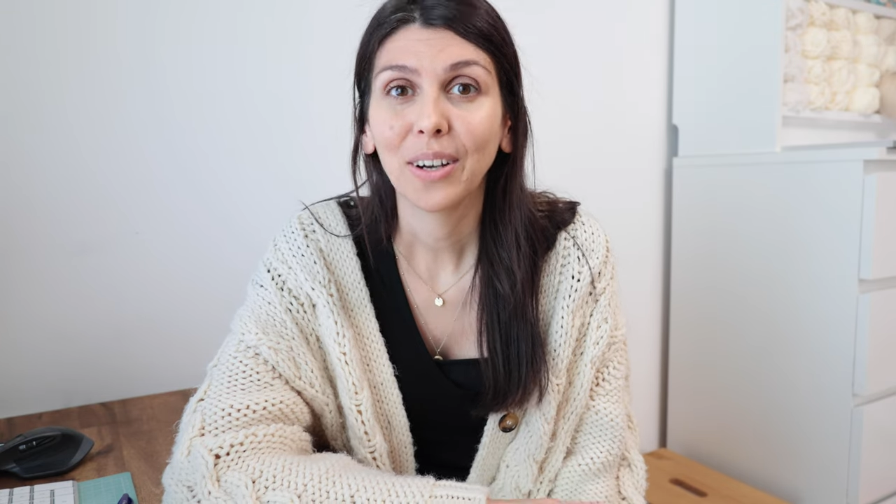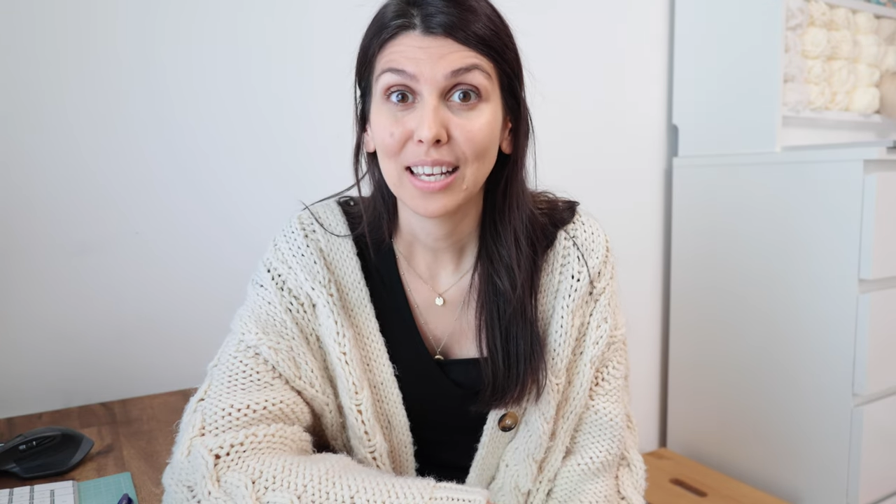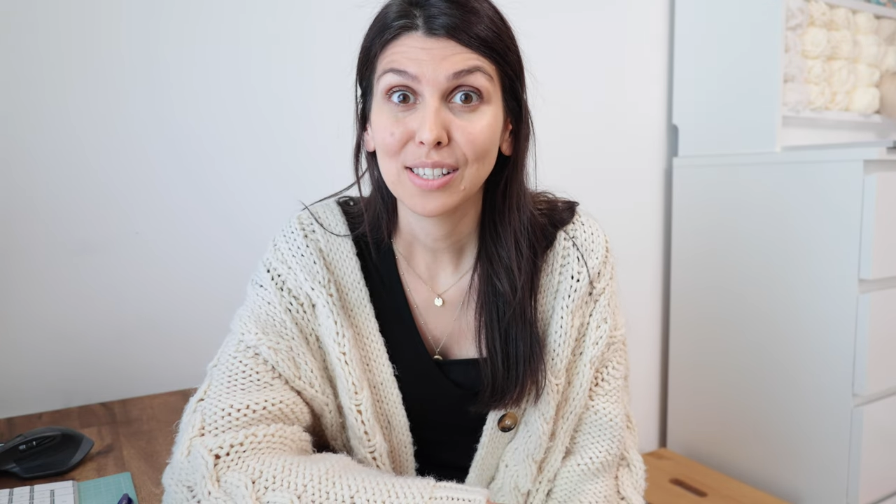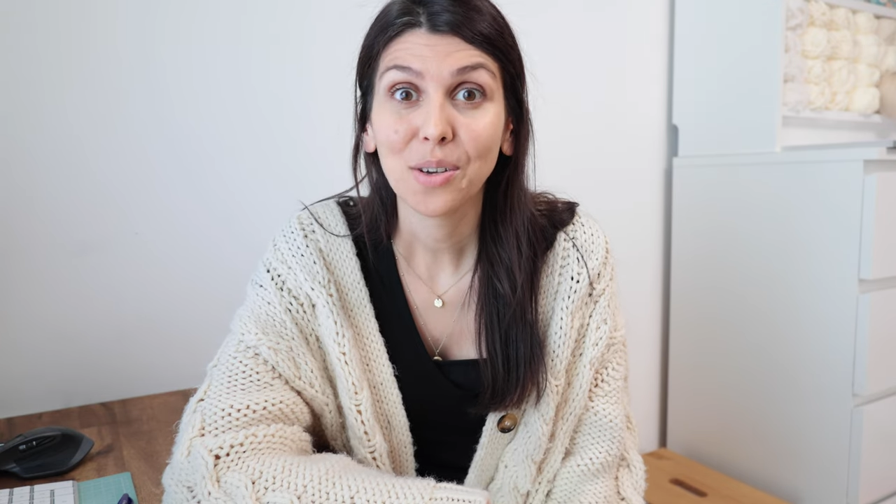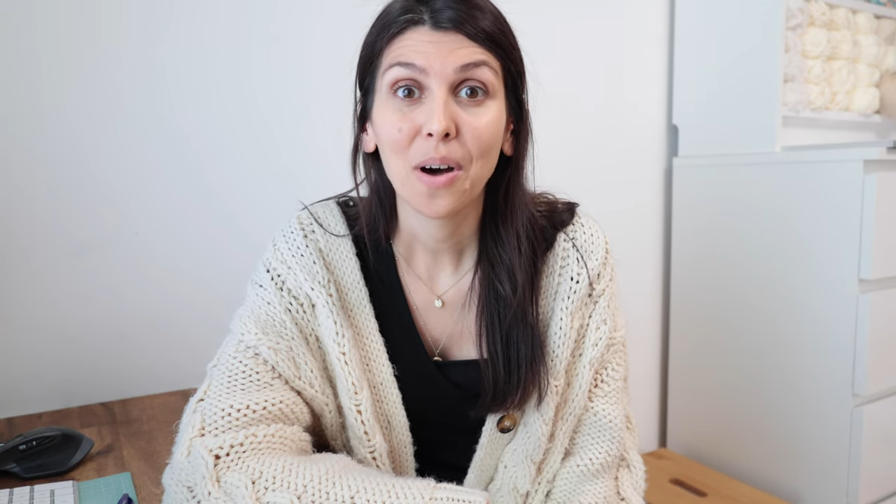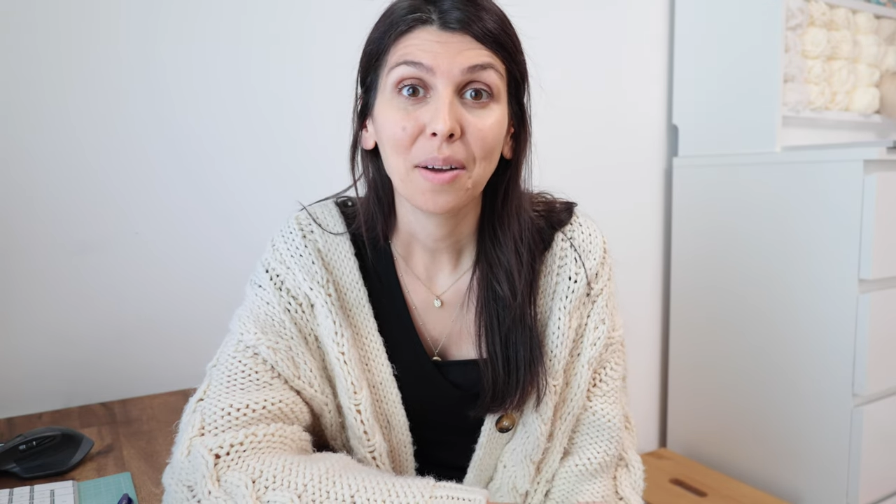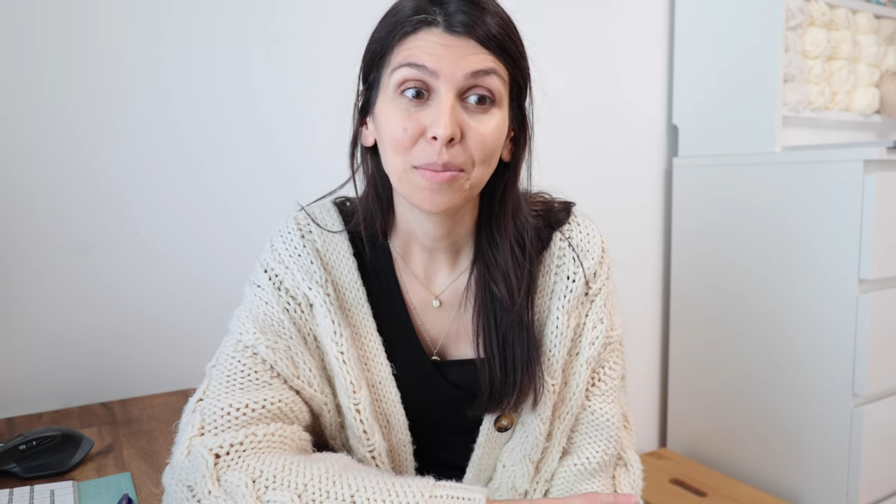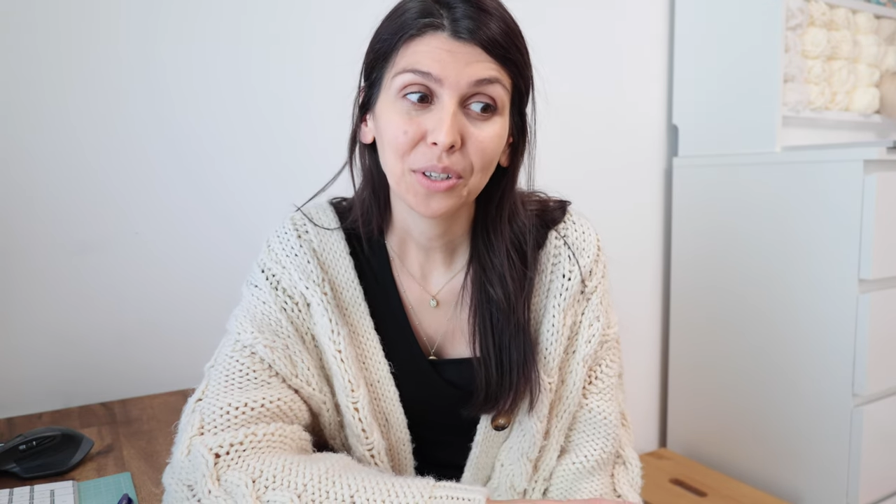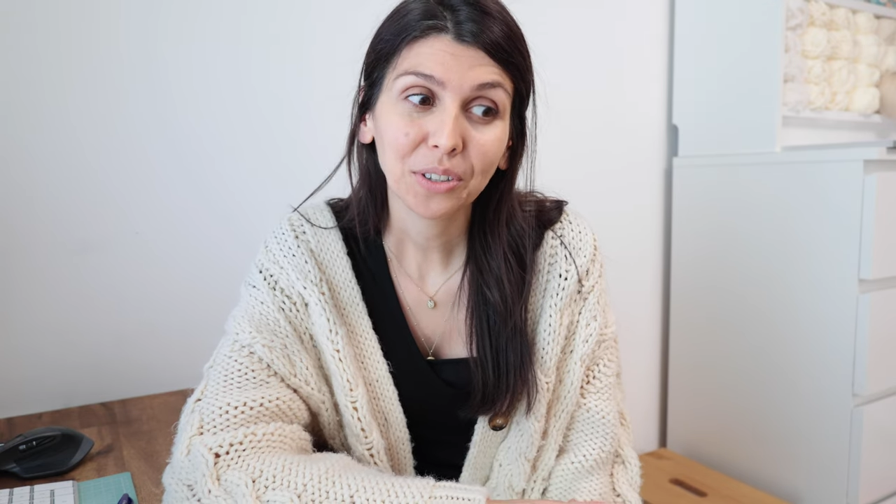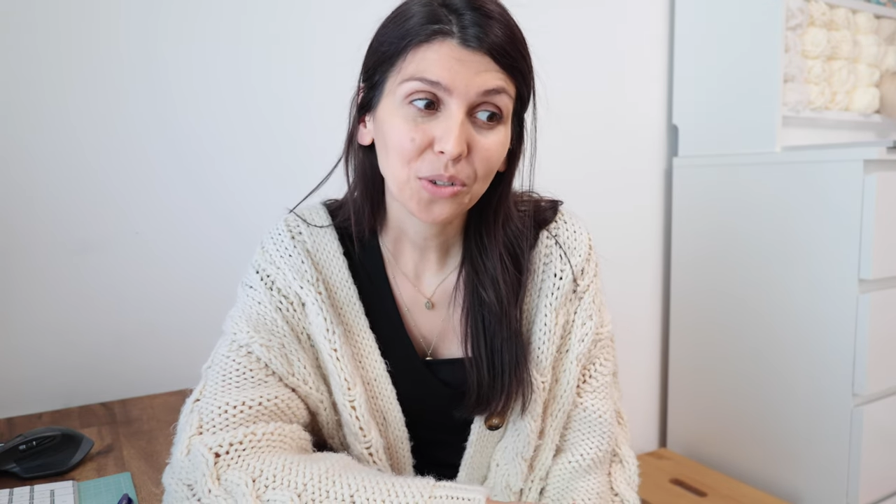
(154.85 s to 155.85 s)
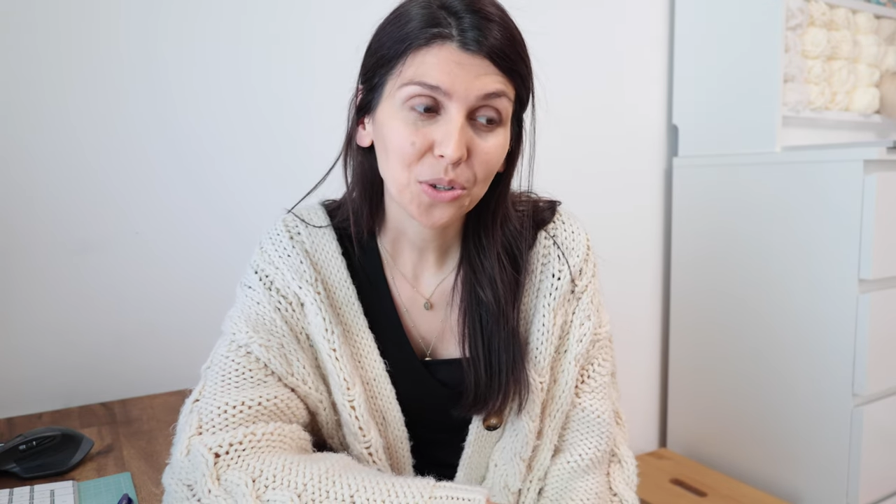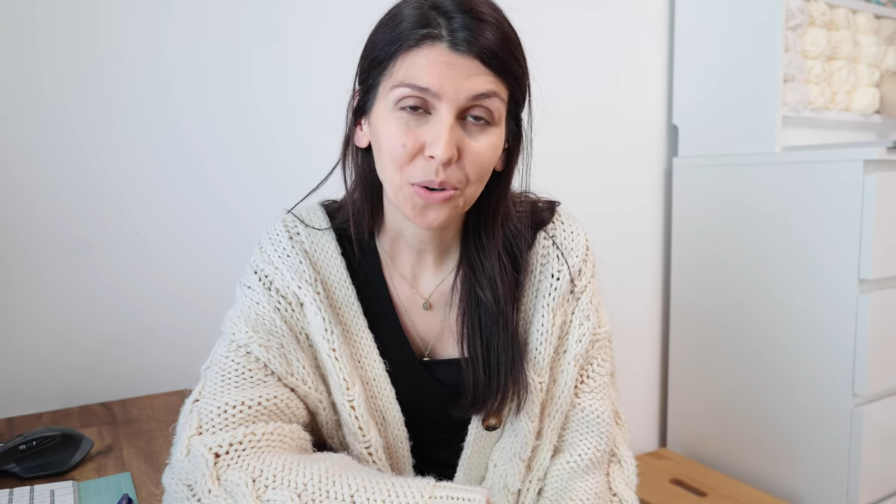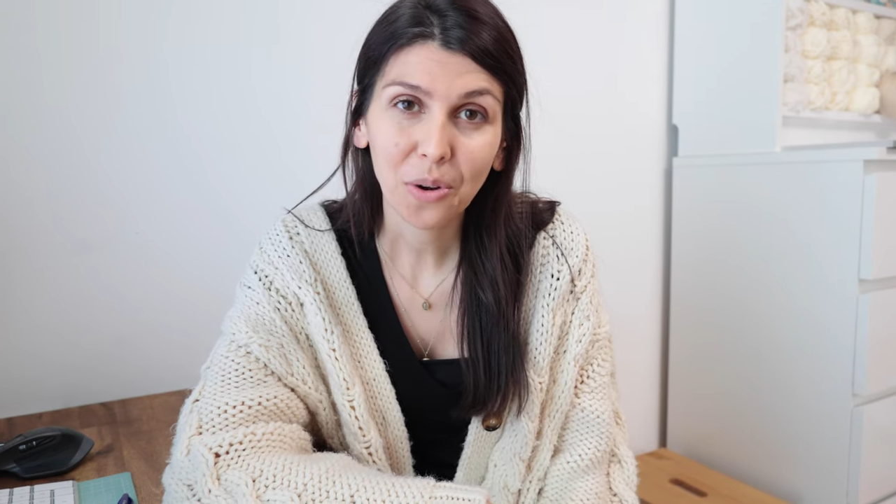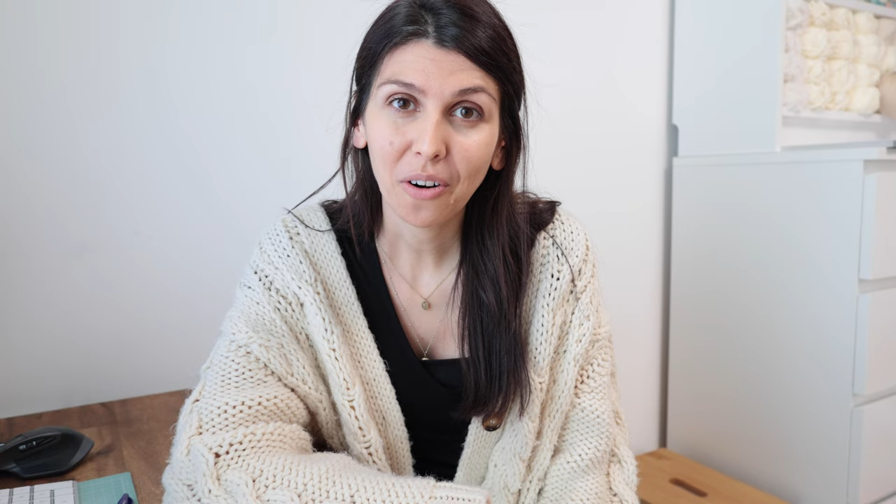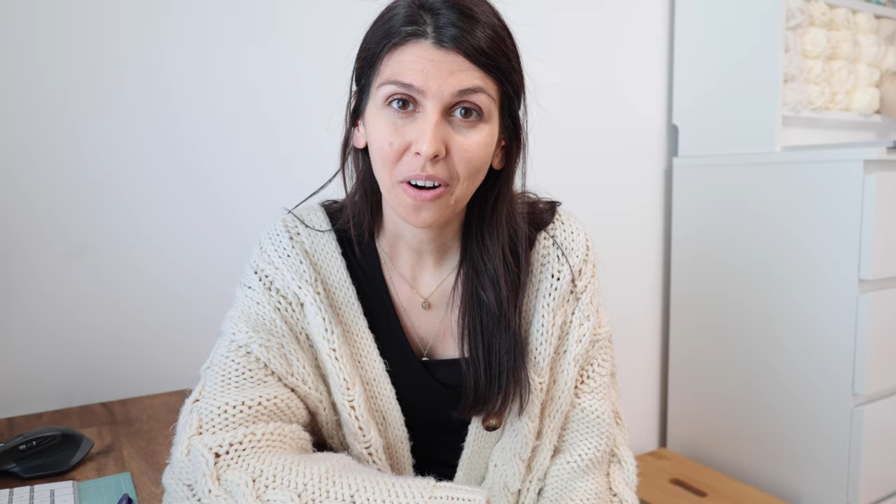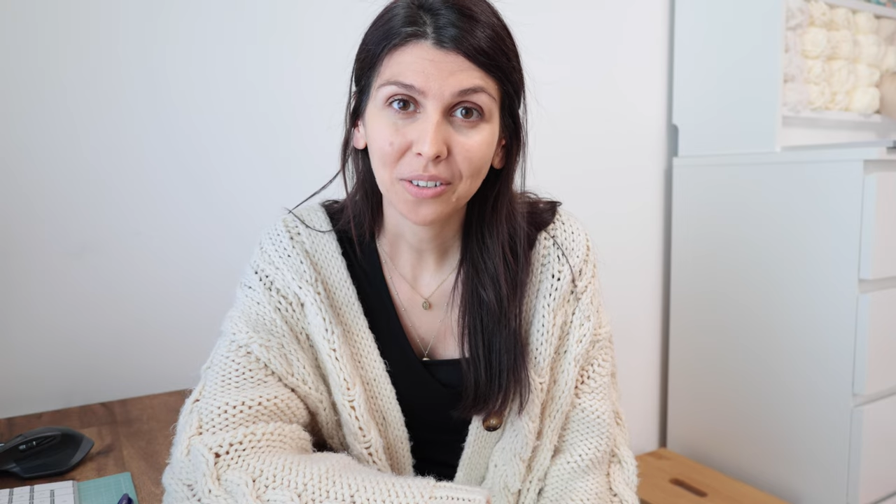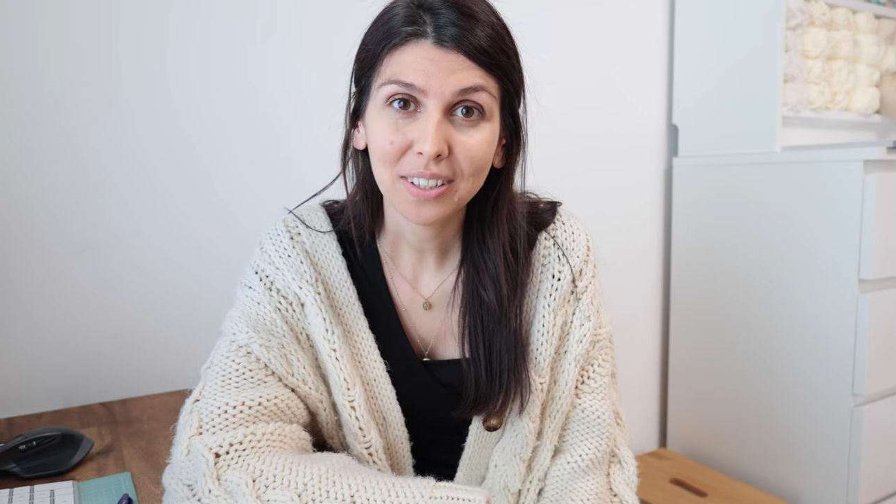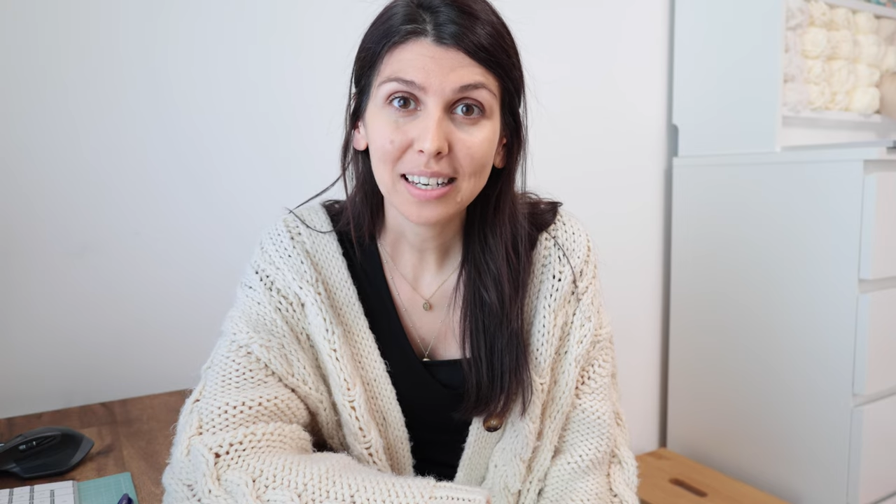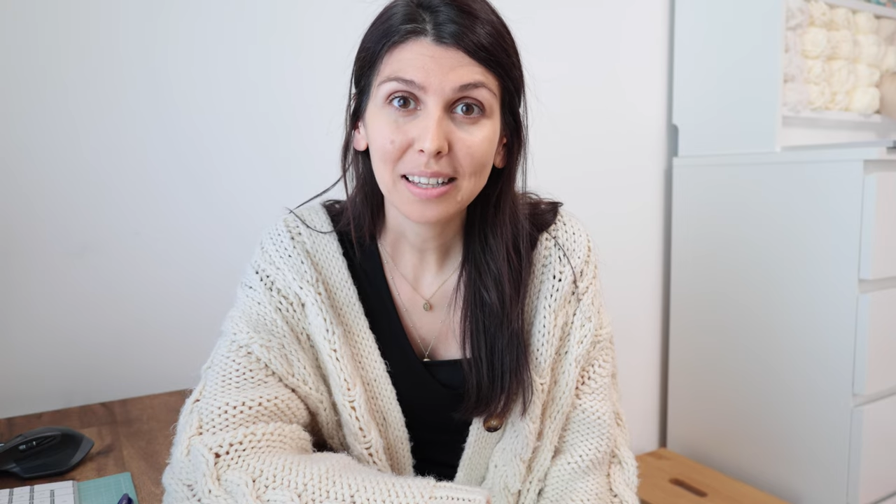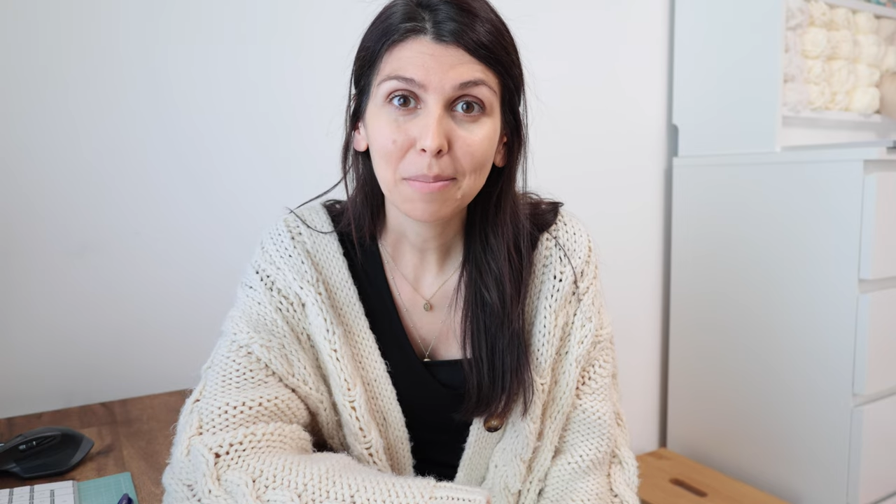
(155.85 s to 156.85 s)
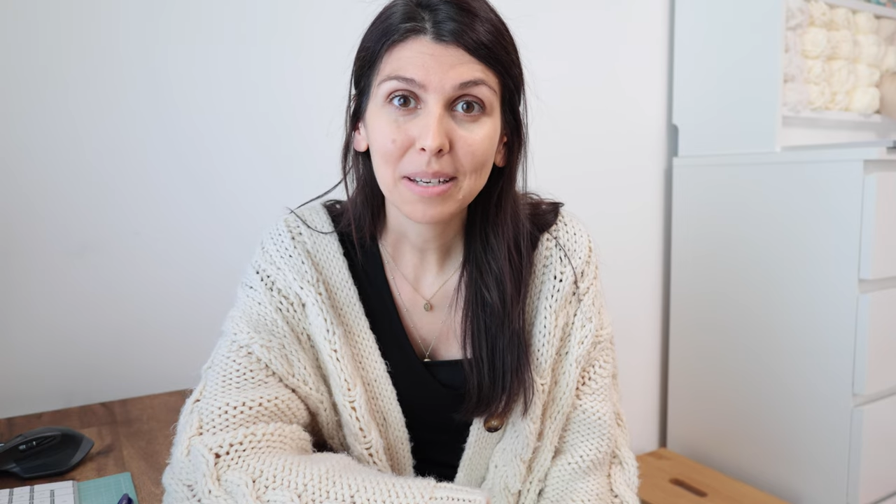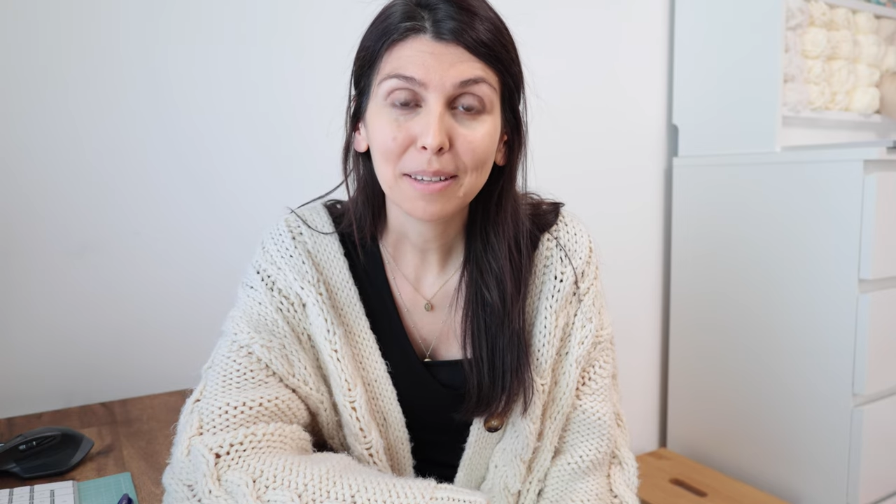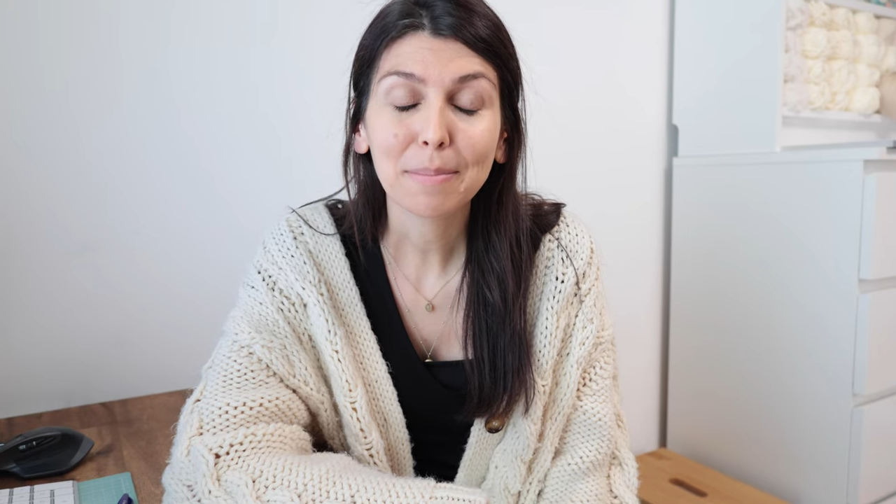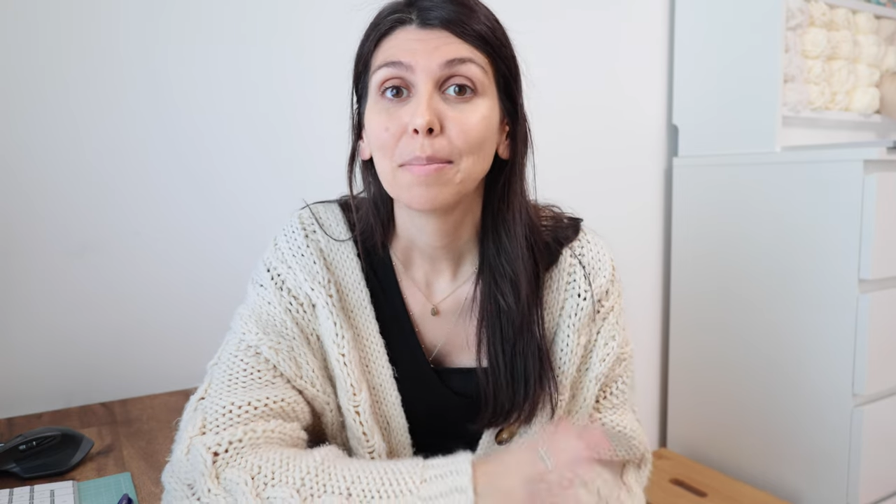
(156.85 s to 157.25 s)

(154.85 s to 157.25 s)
Okay, so I'm going to show you around a little bit,